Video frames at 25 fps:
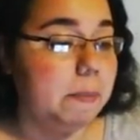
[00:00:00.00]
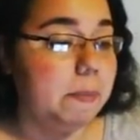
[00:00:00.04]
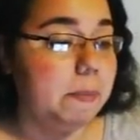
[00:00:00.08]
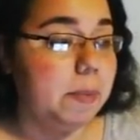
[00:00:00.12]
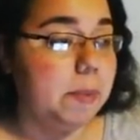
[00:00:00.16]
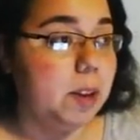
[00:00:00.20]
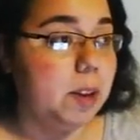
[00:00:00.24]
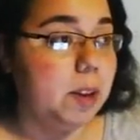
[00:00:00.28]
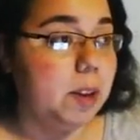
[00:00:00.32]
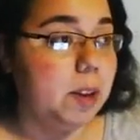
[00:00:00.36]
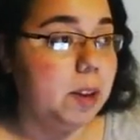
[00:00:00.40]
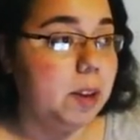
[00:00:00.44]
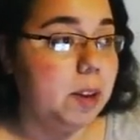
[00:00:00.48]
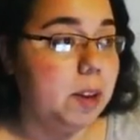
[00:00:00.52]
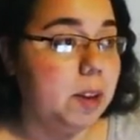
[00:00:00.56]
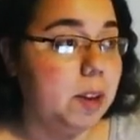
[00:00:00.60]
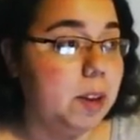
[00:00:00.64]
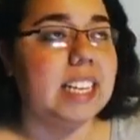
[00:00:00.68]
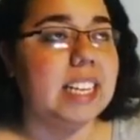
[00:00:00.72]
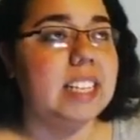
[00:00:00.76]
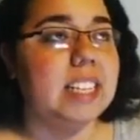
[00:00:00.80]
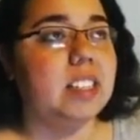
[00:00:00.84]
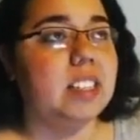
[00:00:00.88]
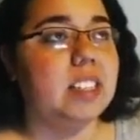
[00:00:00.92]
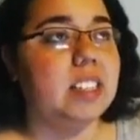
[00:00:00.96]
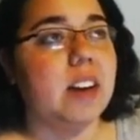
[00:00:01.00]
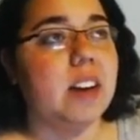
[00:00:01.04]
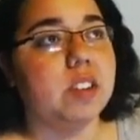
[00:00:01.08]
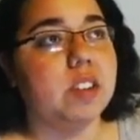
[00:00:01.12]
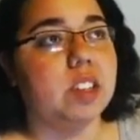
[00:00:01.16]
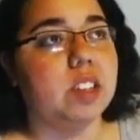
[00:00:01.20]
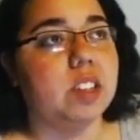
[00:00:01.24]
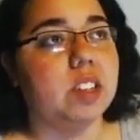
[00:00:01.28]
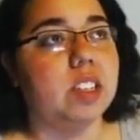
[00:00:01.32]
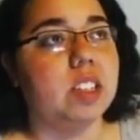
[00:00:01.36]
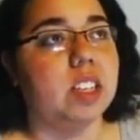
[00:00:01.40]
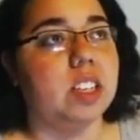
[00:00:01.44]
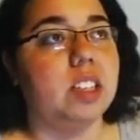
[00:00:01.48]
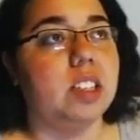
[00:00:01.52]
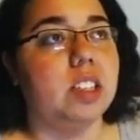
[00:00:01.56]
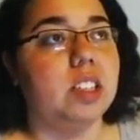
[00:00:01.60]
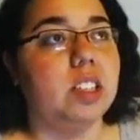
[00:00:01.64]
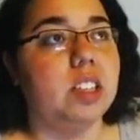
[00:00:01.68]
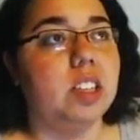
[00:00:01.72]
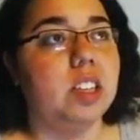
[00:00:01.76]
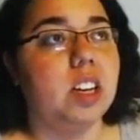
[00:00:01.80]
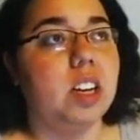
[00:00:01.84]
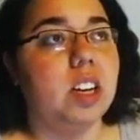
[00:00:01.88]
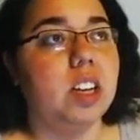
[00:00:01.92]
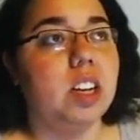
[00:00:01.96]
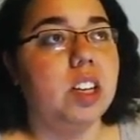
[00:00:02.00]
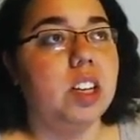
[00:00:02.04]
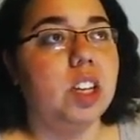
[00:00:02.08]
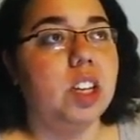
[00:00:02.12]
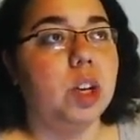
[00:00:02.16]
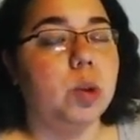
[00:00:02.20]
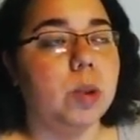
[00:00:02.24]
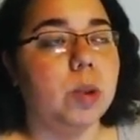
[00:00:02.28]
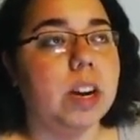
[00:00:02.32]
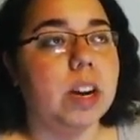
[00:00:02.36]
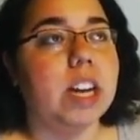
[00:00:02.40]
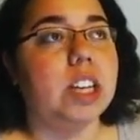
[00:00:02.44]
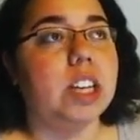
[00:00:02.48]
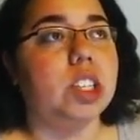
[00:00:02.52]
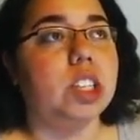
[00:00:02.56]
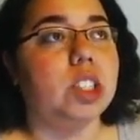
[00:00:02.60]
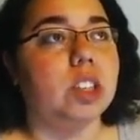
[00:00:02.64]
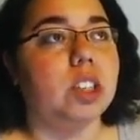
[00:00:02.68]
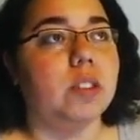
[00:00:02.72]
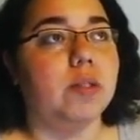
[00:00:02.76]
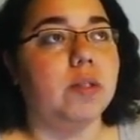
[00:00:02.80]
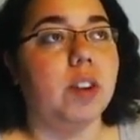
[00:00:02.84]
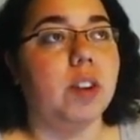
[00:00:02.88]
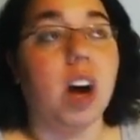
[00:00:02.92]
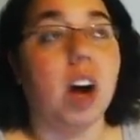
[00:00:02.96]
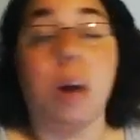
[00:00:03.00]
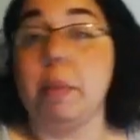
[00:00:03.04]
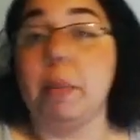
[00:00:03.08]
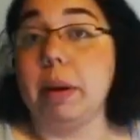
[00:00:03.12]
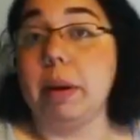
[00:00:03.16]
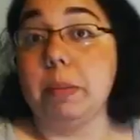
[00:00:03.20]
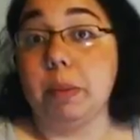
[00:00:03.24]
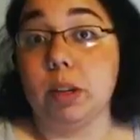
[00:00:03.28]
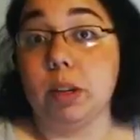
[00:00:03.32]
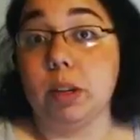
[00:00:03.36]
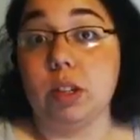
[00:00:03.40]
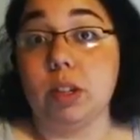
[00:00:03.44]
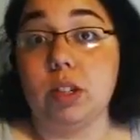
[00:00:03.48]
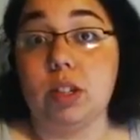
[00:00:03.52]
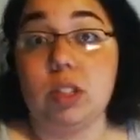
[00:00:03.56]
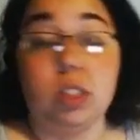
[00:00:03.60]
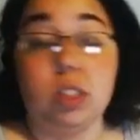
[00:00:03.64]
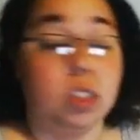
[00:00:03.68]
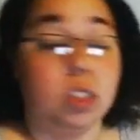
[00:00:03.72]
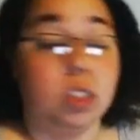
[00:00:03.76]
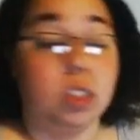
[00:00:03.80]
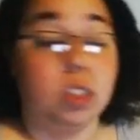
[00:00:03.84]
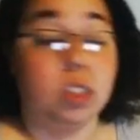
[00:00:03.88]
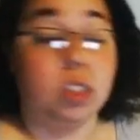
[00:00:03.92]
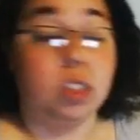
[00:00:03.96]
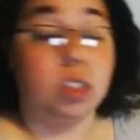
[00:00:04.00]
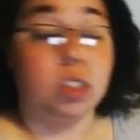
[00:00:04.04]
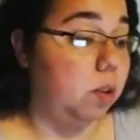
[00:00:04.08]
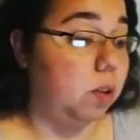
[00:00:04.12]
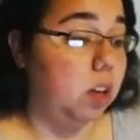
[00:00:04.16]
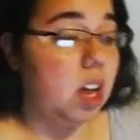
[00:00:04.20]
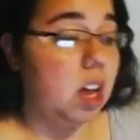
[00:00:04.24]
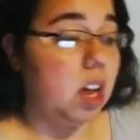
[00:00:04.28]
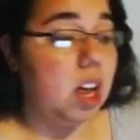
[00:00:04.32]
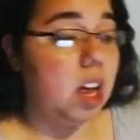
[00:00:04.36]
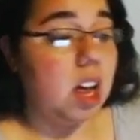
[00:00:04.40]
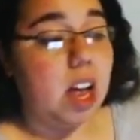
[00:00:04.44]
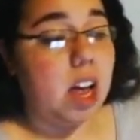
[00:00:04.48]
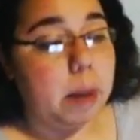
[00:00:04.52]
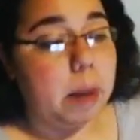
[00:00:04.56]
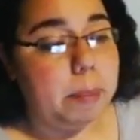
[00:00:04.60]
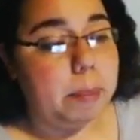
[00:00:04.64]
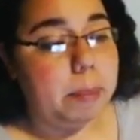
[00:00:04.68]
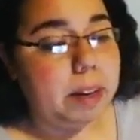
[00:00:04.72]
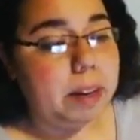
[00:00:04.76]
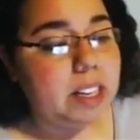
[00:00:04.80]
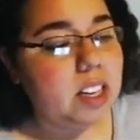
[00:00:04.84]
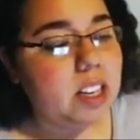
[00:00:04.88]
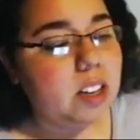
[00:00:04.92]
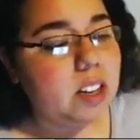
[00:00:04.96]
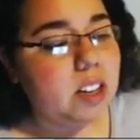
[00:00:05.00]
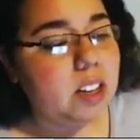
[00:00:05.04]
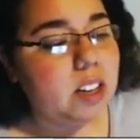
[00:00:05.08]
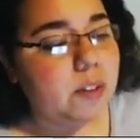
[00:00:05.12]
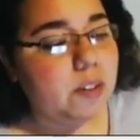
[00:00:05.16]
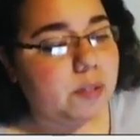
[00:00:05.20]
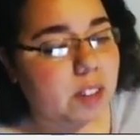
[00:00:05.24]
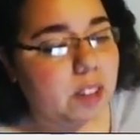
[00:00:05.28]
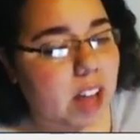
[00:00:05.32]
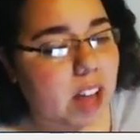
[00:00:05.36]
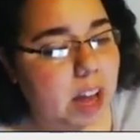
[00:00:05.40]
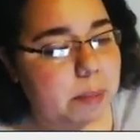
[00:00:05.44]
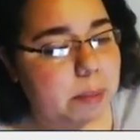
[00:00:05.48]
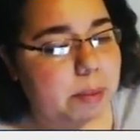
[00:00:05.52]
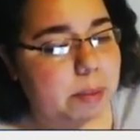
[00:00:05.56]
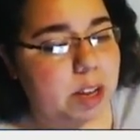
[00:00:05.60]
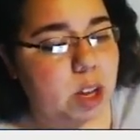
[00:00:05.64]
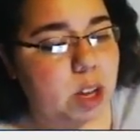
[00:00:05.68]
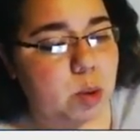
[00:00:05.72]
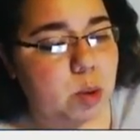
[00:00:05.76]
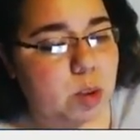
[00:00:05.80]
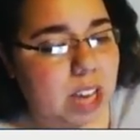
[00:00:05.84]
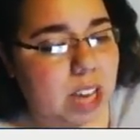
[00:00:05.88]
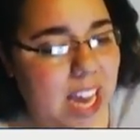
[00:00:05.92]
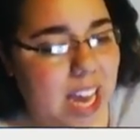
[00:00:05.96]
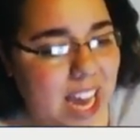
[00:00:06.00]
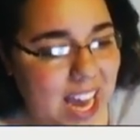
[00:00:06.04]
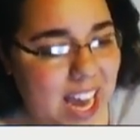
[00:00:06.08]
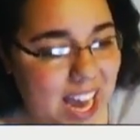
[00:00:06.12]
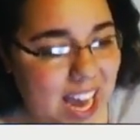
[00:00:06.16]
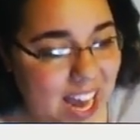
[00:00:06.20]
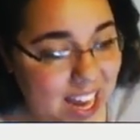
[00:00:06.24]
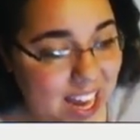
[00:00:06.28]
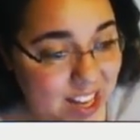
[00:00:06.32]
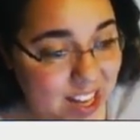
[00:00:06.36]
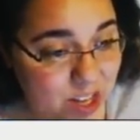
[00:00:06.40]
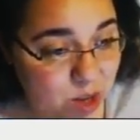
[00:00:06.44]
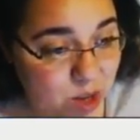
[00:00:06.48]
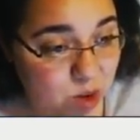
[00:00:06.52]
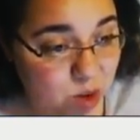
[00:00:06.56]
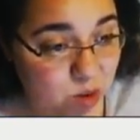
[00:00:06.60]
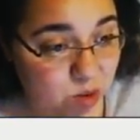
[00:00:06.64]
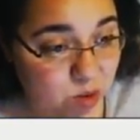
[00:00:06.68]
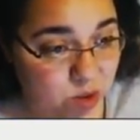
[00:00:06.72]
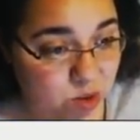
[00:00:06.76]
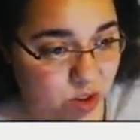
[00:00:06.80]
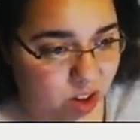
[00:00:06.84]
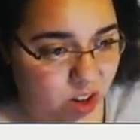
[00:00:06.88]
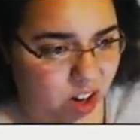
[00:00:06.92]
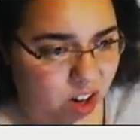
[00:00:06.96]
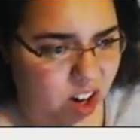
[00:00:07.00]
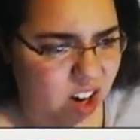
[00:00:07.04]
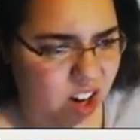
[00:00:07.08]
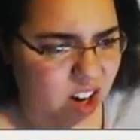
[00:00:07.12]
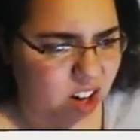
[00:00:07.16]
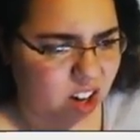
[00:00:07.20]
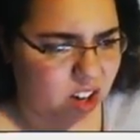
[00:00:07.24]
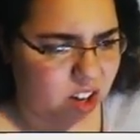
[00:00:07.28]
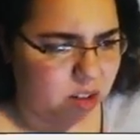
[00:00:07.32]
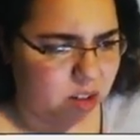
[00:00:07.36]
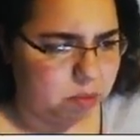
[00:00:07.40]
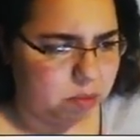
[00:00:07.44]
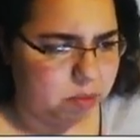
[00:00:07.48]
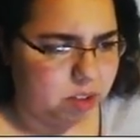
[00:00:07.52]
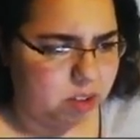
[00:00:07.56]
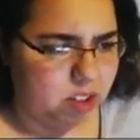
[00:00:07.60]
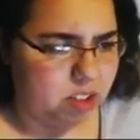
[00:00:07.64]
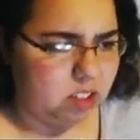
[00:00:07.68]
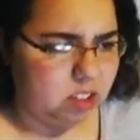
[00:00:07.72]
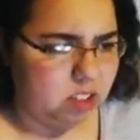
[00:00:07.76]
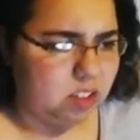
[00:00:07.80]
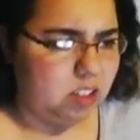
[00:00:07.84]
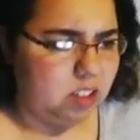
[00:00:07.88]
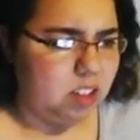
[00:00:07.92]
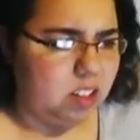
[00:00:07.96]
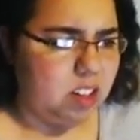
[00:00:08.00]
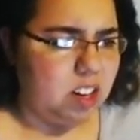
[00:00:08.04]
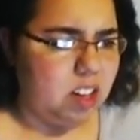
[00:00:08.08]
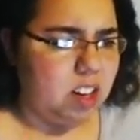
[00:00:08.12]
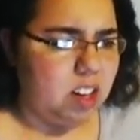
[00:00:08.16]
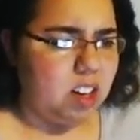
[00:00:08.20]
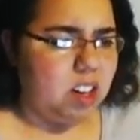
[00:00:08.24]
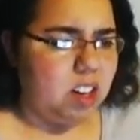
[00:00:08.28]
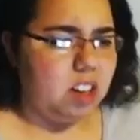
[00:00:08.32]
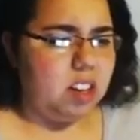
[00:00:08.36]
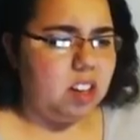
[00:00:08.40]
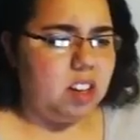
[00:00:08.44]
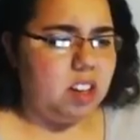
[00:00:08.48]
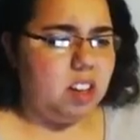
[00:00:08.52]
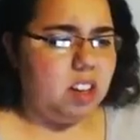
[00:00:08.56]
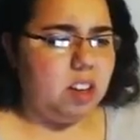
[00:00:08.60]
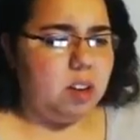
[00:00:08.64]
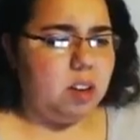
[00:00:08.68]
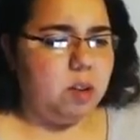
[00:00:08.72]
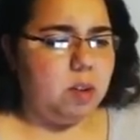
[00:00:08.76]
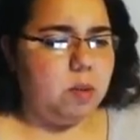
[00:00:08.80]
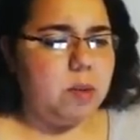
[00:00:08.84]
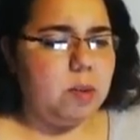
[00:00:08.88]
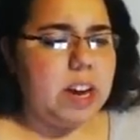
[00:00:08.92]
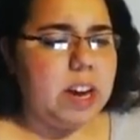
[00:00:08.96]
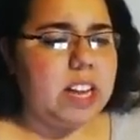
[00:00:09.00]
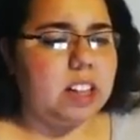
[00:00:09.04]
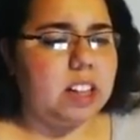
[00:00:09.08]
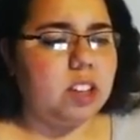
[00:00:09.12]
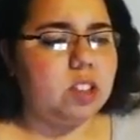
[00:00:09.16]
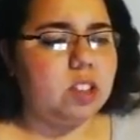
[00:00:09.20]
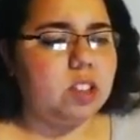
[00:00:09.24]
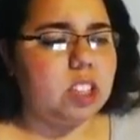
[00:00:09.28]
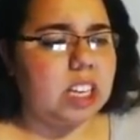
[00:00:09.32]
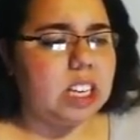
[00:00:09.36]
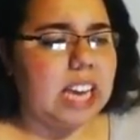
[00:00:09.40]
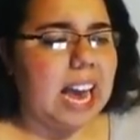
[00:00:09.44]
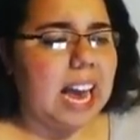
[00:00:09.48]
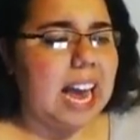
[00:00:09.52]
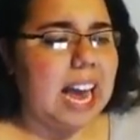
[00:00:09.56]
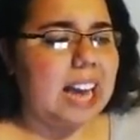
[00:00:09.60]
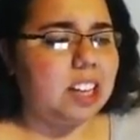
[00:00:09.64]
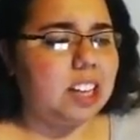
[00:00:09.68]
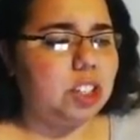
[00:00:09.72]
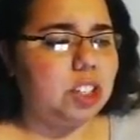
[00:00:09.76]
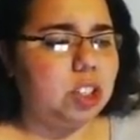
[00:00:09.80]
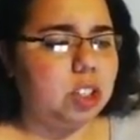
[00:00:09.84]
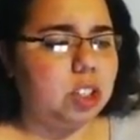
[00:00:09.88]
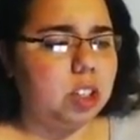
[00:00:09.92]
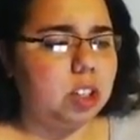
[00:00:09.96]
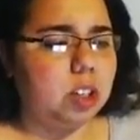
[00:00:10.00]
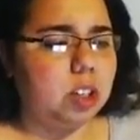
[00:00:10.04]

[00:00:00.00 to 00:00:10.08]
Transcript: Or at least ever since the creation of comic books. So, ability to fly, but you can't use your arms. Wait, there's a catch?